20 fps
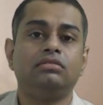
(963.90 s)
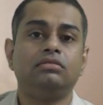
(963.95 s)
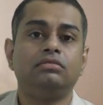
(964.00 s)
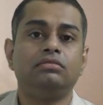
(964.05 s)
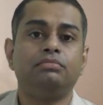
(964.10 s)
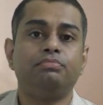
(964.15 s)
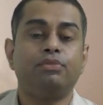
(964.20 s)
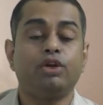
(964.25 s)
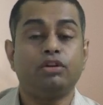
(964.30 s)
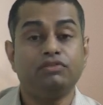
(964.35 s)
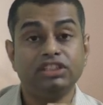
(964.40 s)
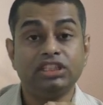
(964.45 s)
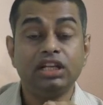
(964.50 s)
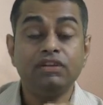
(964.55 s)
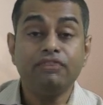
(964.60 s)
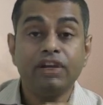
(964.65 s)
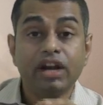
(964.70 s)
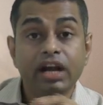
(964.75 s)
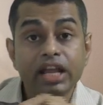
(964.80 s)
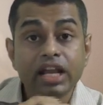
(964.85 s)
Provision
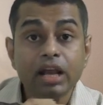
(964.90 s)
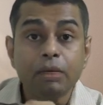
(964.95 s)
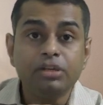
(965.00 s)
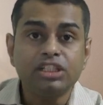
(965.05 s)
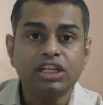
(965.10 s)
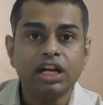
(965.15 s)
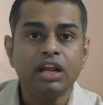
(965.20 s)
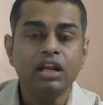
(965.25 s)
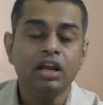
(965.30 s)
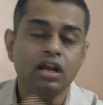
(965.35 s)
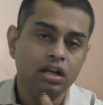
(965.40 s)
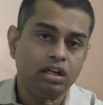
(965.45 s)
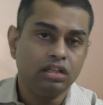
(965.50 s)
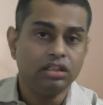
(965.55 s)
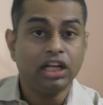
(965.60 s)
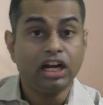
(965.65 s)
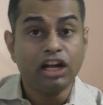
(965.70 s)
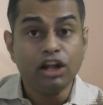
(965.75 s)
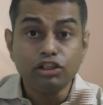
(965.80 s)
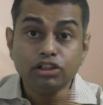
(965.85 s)
for decommissioning,
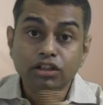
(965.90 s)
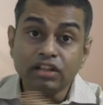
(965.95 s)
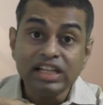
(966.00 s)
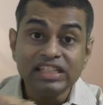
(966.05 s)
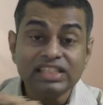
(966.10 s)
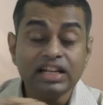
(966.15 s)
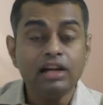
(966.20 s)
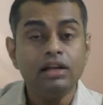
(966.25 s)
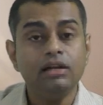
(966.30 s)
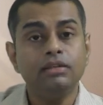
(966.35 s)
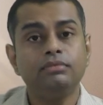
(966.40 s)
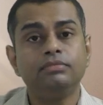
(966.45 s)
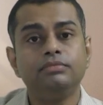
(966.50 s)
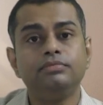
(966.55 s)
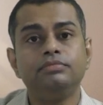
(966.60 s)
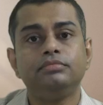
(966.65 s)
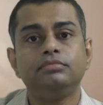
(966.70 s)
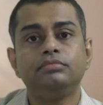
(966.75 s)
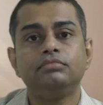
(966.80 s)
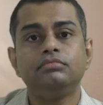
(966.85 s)
that also they said.
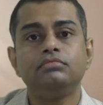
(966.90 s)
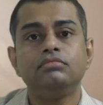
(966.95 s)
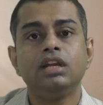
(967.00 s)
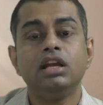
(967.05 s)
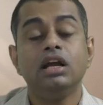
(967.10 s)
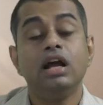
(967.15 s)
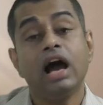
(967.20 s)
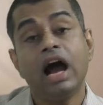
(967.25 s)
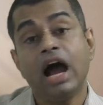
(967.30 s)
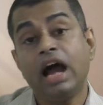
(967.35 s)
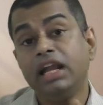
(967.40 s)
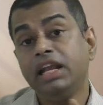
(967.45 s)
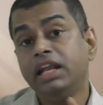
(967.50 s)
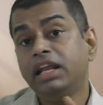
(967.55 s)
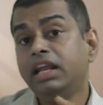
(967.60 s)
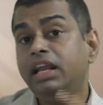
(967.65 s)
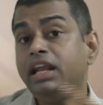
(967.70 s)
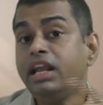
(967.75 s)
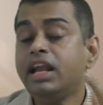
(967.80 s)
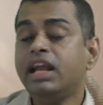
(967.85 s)

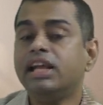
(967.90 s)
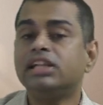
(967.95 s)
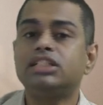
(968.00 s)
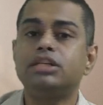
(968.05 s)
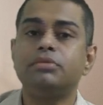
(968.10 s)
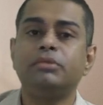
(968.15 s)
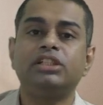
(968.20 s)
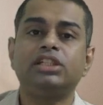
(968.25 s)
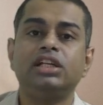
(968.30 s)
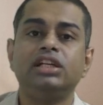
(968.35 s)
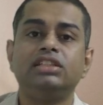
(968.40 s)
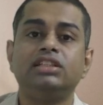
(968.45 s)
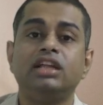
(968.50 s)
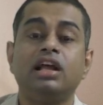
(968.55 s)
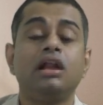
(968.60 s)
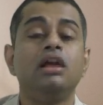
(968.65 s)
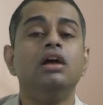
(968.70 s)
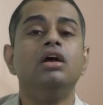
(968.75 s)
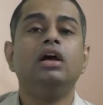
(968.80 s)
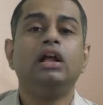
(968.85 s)
High estimation is there.
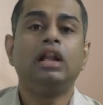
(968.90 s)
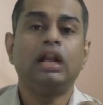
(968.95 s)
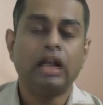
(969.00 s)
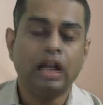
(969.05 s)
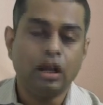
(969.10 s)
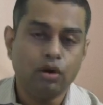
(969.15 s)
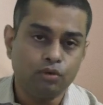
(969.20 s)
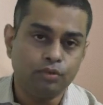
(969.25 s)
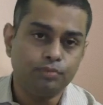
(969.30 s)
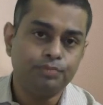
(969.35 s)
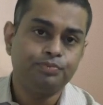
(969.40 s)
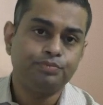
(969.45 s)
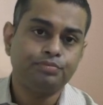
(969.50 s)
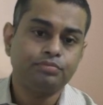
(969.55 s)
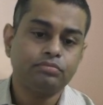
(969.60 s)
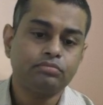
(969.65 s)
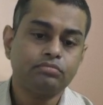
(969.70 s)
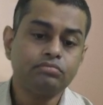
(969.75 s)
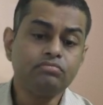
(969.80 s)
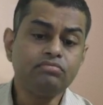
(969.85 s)
Now,
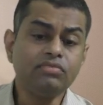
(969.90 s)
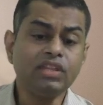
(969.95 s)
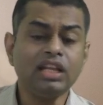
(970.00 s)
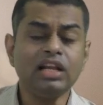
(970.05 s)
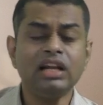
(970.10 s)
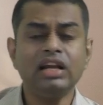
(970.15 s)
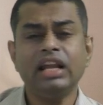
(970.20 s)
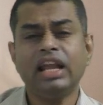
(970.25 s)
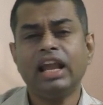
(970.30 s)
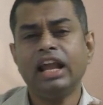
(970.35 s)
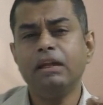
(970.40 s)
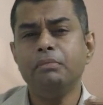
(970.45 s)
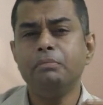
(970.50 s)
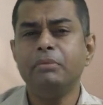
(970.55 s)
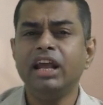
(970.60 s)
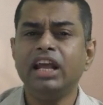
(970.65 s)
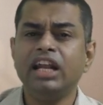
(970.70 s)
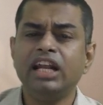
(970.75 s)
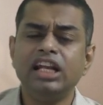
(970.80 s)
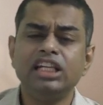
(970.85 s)
can
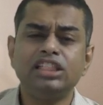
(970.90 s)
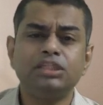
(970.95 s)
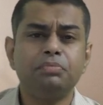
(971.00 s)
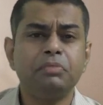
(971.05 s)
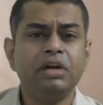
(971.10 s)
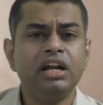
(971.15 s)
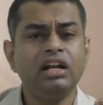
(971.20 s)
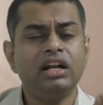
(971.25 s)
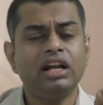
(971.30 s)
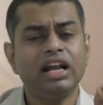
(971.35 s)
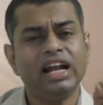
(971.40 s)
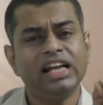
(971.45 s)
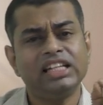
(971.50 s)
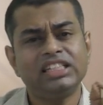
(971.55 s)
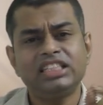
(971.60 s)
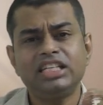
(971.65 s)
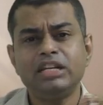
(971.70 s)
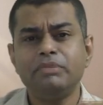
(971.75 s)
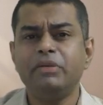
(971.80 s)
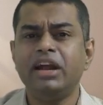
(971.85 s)
management
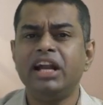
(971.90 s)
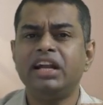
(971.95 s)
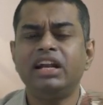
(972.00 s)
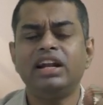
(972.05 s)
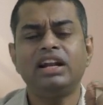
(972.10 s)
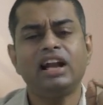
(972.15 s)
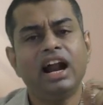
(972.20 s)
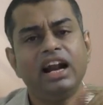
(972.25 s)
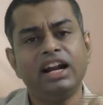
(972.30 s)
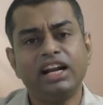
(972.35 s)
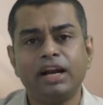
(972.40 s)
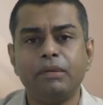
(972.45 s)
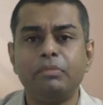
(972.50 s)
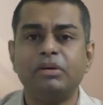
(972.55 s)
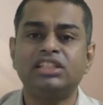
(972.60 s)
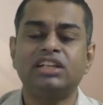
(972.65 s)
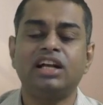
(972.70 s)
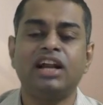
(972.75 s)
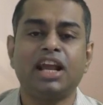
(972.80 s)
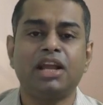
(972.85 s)
estimate it
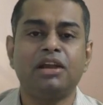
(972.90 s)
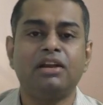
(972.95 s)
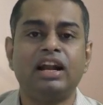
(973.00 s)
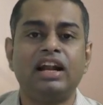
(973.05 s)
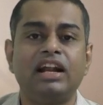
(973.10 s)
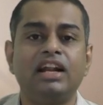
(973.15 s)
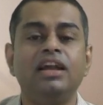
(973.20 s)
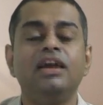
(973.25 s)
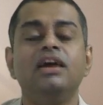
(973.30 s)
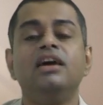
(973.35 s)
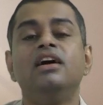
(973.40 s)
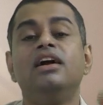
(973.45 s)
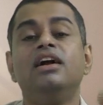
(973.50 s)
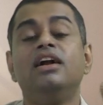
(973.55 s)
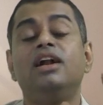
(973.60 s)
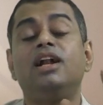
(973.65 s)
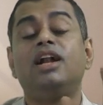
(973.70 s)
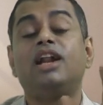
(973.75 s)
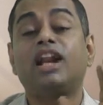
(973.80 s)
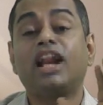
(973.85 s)
100% accurately?
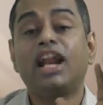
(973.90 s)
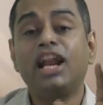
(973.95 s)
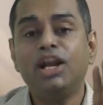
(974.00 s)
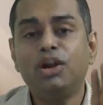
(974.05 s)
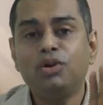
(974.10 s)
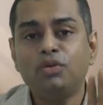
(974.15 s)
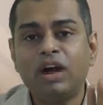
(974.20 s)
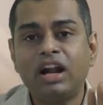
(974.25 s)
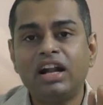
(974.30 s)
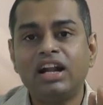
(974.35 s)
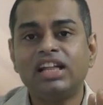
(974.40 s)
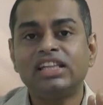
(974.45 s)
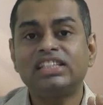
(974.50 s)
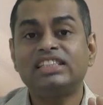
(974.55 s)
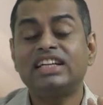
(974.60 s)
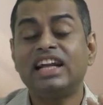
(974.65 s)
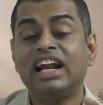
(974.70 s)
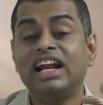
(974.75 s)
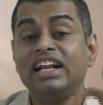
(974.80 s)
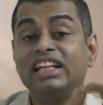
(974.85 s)
Try to
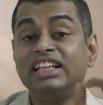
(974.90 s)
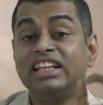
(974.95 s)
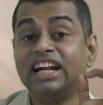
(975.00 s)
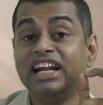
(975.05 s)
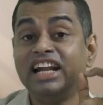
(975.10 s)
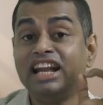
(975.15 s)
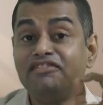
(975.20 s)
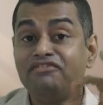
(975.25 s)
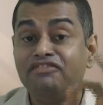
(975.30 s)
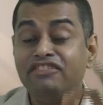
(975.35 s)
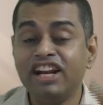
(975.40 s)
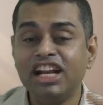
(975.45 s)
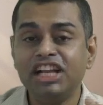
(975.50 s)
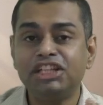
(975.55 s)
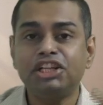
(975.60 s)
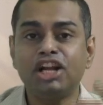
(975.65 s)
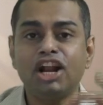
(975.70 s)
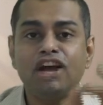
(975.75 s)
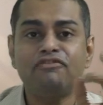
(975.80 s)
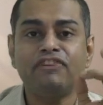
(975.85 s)
understand the
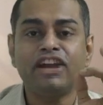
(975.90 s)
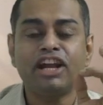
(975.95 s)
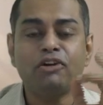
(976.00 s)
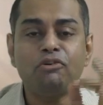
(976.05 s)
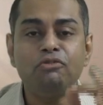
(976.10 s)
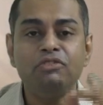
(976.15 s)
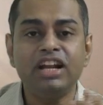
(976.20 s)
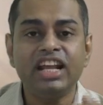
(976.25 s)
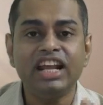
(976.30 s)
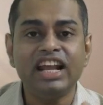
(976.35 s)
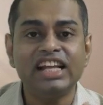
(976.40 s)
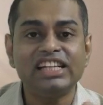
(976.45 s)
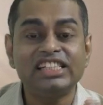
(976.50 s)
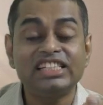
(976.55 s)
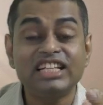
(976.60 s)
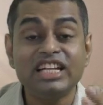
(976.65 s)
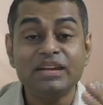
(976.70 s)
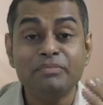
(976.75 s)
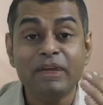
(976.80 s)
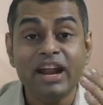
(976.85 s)
definition of accounting
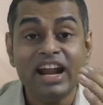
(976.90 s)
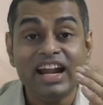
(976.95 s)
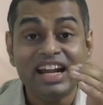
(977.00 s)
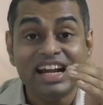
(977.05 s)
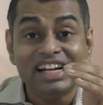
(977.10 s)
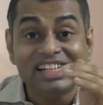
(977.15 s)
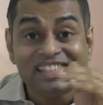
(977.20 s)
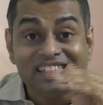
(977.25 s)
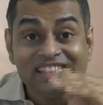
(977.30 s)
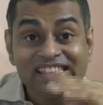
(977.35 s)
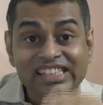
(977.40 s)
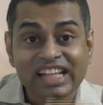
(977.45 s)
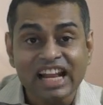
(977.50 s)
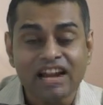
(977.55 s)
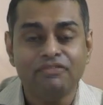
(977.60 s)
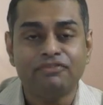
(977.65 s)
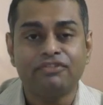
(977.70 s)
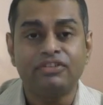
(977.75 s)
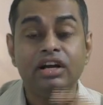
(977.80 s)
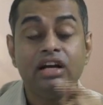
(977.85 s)
estimate
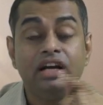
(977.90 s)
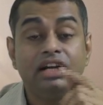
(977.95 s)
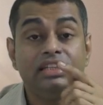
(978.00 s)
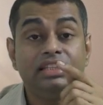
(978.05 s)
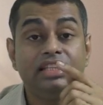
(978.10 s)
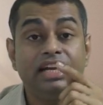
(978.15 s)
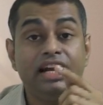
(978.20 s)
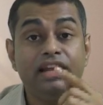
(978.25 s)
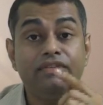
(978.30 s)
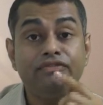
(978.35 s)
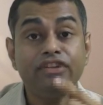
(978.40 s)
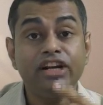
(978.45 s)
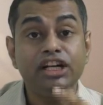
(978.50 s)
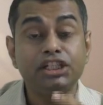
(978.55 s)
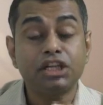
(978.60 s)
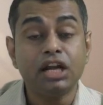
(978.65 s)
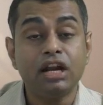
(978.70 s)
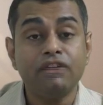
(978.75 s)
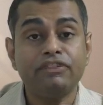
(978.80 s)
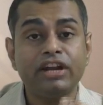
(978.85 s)
itself. The
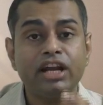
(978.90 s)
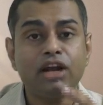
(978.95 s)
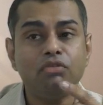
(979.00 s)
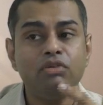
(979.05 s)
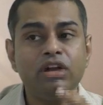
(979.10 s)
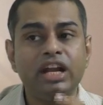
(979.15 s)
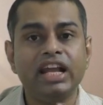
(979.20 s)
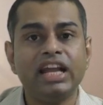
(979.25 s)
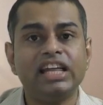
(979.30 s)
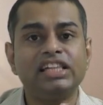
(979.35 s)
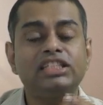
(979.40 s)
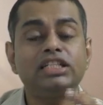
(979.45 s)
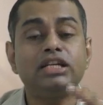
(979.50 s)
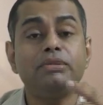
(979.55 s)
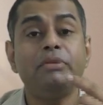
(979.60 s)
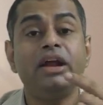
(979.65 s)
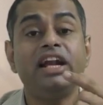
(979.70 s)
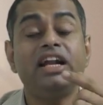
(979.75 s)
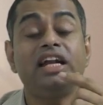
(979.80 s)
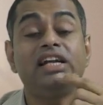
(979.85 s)
definition of accounting
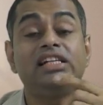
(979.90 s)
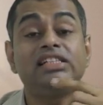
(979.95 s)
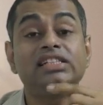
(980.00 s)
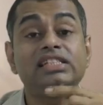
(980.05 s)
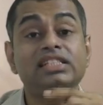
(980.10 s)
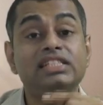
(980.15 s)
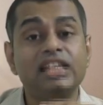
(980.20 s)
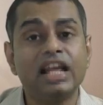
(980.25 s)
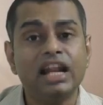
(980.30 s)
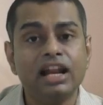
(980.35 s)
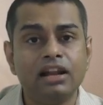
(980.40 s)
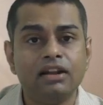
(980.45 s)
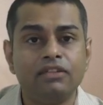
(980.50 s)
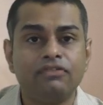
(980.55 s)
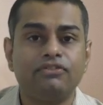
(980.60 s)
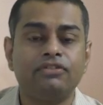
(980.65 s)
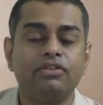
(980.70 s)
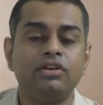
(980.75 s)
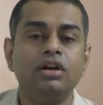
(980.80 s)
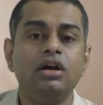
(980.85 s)
estimate
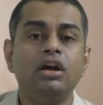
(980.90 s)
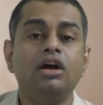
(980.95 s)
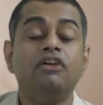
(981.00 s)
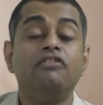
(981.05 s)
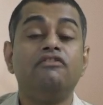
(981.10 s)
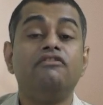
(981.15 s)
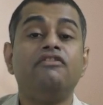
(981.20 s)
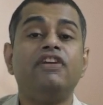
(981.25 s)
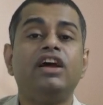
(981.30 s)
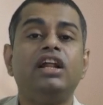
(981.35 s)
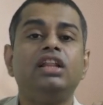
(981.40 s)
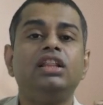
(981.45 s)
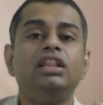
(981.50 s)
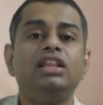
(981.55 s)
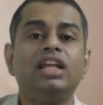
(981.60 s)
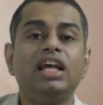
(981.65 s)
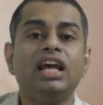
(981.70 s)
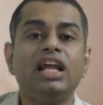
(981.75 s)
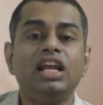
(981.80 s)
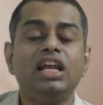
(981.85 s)
itself. When
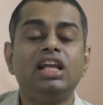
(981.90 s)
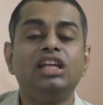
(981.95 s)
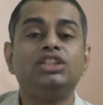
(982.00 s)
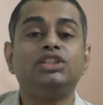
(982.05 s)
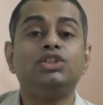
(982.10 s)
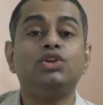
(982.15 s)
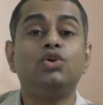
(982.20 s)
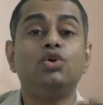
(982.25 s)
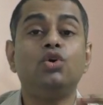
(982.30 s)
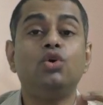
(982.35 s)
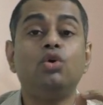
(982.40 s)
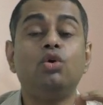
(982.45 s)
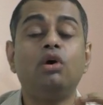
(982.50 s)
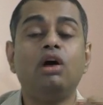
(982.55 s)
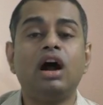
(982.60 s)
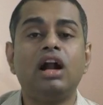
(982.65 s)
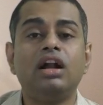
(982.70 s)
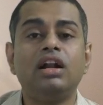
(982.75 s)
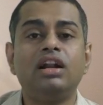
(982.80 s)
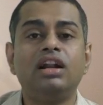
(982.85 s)
there is no
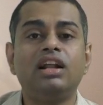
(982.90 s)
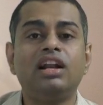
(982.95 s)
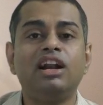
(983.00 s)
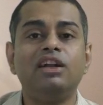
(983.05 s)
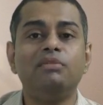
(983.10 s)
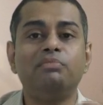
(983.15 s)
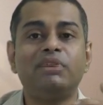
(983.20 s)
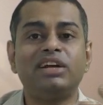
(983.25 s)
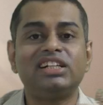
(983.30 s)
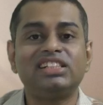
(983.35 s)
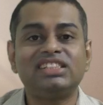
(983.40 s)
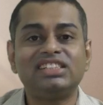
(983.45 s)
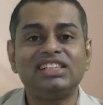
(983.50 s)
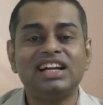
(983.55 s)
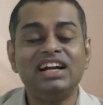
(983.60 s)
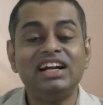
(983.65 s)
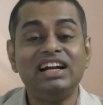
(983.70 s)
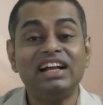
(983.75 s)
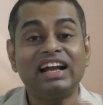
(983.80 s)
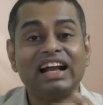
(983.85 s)

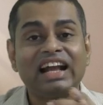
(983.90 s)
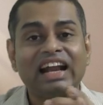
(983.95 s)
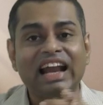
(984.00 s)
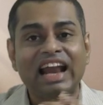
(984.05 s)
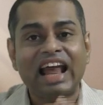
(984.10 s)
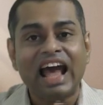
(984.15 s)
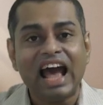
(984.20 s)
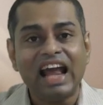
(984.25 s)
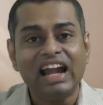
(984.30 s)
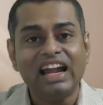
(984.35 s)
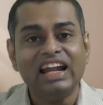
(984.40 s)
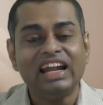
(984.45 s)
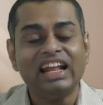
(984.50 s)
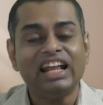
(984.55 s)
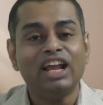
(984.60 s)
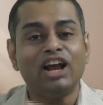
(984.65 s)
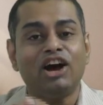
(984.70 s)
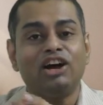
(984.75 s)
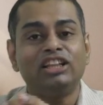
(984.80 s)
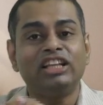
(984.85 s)
100%
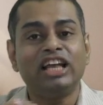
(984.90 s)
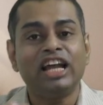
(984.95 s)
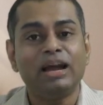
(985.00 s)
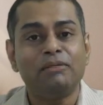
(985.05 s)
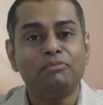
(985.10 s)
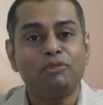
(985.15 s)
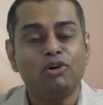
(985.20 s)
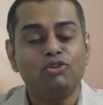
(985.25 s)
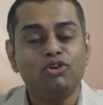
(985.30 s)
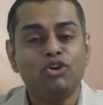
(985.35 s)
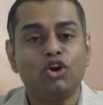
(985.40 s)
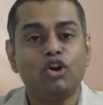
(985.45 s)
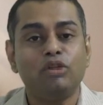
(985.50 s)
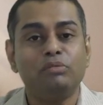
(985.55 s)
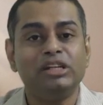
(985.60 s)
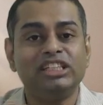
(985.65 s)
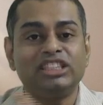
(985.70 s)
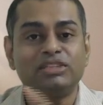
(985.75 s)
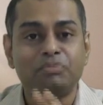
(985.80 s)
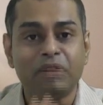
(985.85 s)
clarity on the amount to
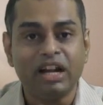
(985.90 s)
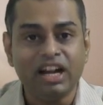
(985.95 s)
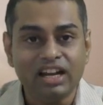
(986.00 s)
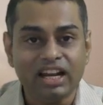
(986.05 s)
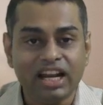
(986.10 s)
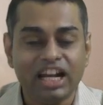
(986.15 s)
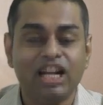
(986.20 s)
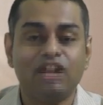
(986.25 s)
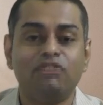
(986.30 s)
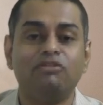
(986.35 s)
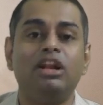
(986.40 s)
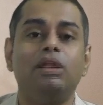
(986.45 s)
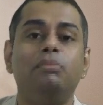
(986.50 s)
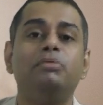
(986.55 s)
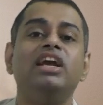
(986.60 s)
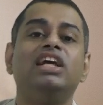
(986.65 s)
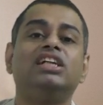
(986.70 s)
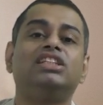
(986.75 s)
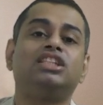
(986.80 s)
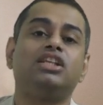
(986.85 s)
be spent, it will
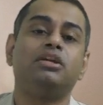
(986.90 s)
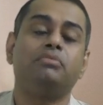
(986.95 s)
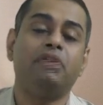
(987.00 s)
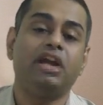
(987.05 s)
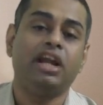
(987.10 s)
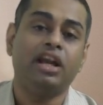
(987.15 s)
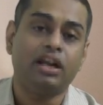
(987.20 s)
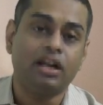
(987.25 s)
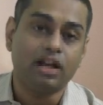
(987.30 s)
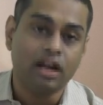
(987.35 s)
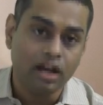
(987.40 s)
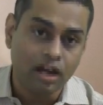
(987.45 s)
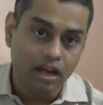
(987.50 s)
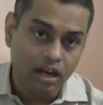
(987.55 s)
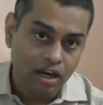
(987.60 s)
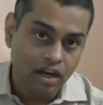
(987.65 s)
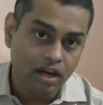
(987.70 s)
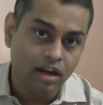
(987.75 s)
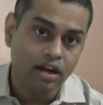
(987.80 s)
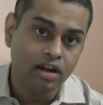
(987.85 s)
be
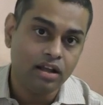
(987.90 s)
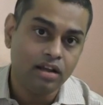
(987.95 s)
estimated.